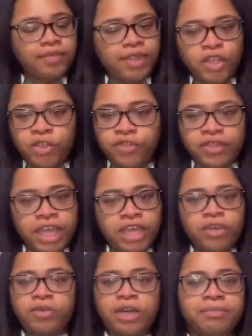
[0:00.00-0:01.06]
You think
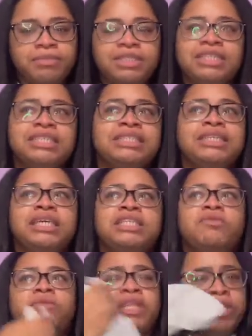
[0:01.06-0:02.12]
you come to the
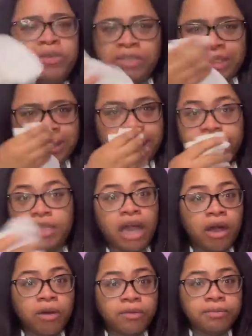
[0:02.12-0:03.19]
season with new shit? No.